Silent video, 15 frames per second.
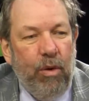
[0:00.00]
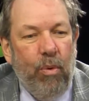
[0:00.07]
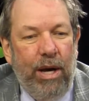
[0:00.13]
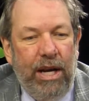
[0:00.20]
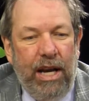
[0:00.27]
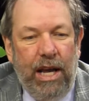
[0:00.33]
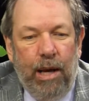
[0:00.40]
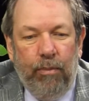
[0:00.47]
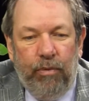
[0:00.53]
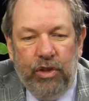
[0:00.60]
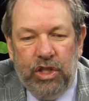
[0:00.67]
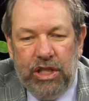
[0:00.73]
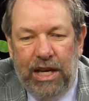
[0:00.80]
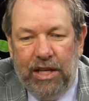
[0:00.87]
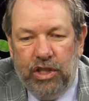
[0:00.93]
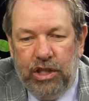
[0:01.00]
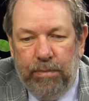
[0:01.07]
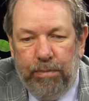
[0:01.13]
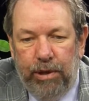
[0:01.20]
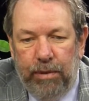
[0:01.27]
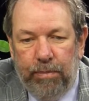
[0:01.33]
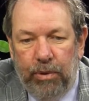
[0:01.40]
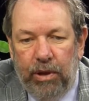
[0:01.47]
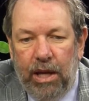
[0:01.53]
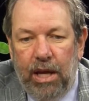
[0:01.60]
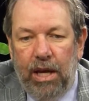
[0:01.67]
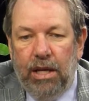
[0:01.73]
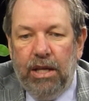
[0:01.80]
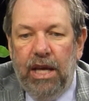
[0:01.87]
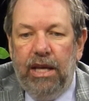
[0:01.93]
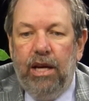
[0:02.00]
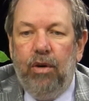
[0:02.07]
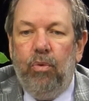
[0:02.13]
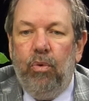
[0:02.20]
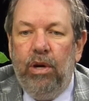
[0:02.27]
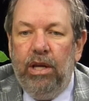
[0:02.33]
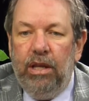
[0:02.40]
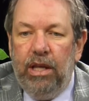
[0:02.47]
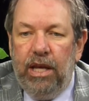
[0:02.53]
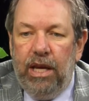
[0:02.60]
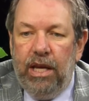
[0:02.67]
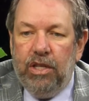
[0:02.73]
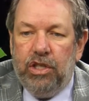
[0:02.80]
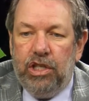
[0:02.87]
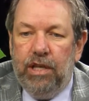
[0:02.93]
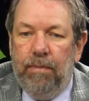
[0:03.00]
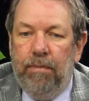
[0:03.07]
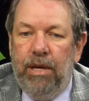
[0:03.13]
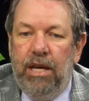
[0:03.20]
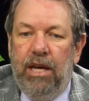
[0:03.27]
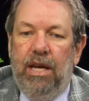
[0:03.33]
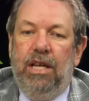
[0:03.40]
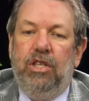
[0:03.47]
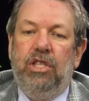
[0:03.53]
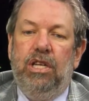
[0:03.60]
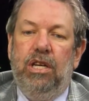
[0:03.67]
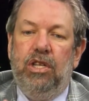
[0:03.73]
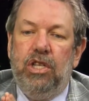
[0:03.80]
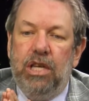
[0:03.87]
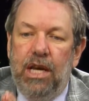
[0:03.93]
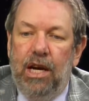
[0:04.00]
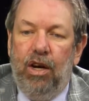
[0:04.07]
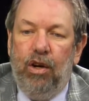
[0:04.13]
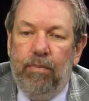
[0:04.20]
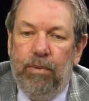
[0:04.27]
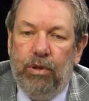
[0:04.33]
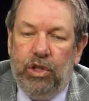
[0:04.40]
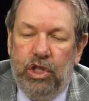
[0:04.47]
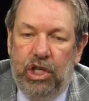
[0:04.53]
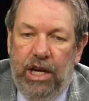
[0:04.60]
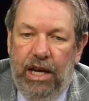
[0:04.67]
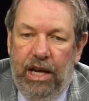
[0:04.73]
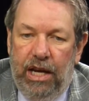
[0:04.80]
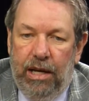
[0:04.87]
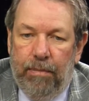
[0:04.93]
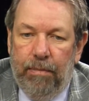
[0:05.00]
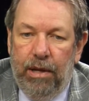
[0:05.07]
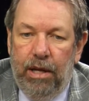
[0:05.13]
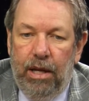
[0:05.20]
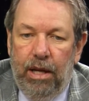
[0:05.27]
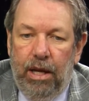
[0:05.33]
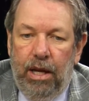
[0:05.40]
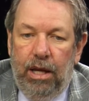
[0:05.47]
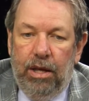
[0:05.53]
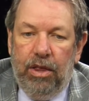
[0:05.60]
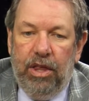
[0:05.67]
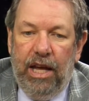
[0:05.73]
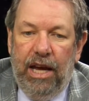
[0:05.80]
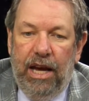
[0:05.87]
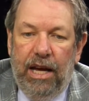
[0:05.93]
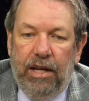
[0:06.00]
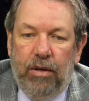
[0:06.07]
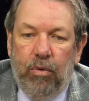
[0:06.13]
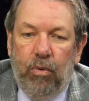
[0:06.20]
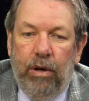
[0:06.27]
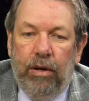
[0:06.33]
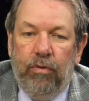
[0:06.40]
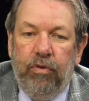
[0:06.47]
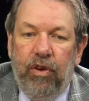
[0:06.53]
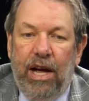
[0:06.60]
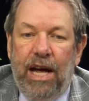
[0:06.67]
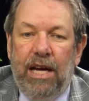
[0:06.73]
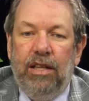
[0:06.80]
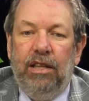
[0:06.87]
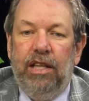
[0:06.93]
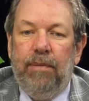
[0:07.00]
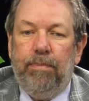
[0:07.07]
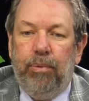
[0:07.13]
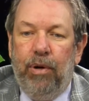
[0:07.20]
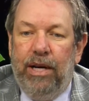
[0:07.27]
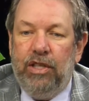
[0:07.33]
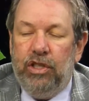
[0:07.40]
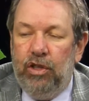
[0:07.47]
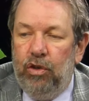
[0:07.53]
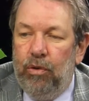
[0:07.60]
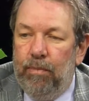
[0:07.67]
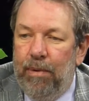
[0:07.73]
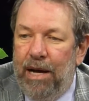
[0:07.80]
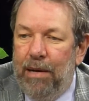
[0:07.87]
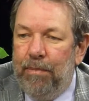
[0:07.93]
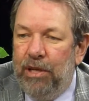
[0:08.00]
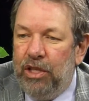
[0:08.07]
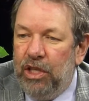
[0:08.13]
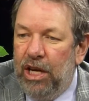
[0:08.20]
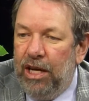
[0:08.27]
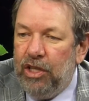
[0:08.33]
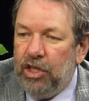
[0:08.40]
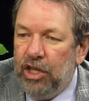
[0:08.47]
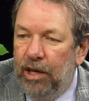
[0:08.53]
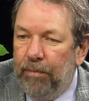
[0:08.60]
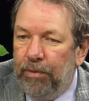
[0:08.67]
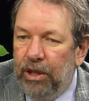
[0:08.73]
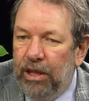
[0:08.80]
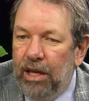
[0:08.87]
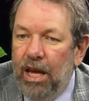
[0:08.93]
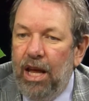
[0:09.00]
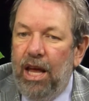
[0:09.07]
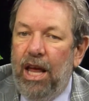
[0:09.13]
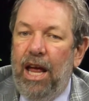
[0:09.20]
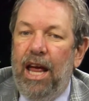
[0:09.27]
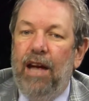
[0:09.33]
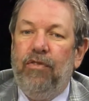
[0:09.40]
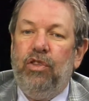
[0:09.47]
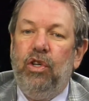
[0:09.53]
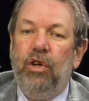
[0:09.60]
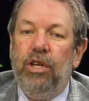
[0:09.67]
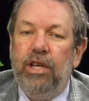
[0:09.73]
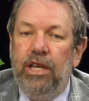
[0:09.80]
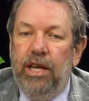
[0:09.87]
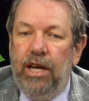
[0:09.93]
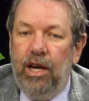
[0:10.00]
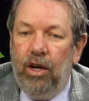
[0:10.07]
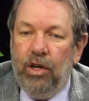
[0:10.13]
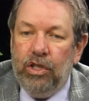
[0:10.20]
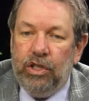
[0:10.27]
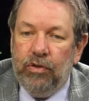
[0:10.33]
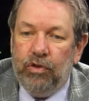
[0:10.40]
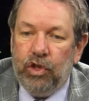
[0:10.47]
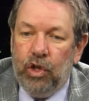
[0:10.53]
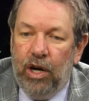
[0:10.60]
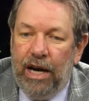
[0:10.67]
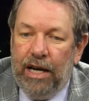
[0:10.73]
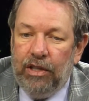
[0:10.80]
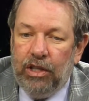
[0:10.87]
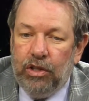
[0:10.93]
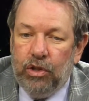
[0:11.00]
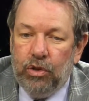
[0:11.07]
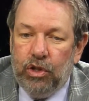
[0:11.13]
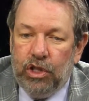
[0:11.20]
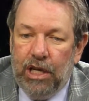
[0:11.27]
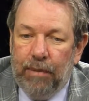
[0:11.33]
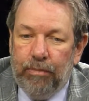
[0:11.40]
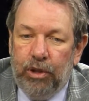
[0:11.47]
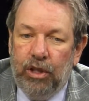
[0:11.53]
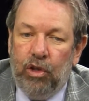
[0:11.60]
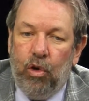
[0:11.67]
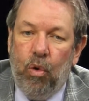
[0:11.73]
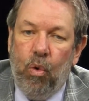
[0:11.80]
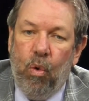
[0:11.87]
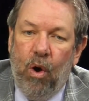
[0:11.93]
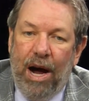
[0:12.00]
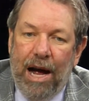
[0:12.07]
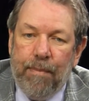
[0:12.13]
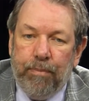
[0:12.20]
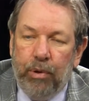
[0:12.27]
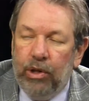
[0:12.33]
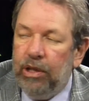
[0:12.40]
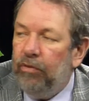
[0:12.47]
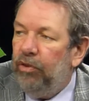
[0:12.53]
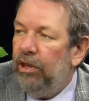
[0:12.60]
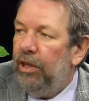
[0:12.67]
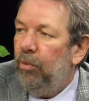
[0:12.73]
want to emphasize to people that it really is, to me, it's a terrible shame that when finally President Obama does something, after years of trying to do something cooperatively